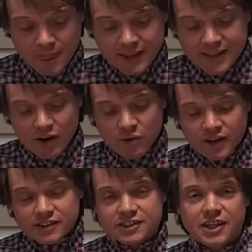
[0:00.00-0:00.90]
Now,
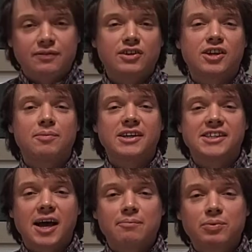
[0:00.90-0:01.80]
to give you some
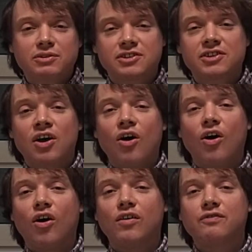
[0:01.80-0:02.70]
examples
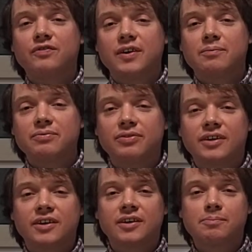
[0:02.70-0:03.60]
of
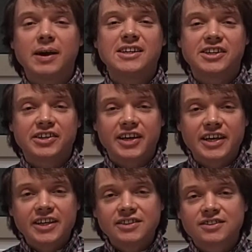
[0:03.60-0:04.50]
the basic
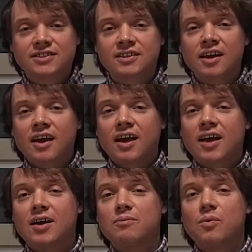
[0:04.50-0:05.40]
needs,
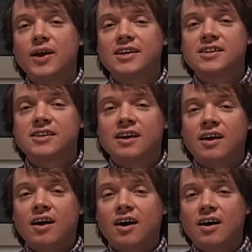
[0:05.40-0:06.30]
which
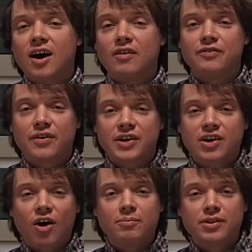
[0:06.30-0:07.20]
are very
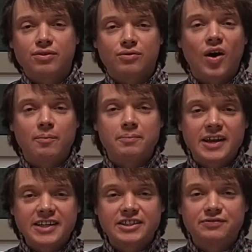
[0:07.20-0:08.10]
common throughout
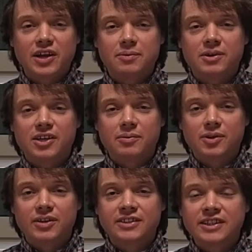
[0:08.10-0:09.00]
many developing
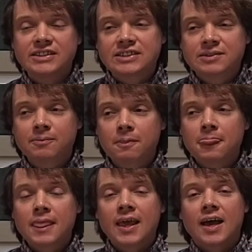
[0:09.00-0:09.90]
communities,
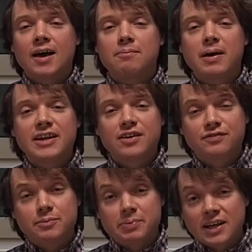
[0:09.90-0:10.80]
and many of
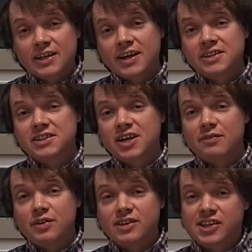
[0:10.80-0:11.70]
the buildings are
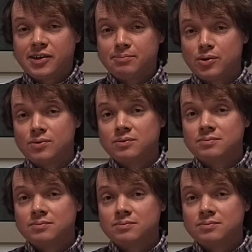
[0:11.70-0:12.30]
very simple.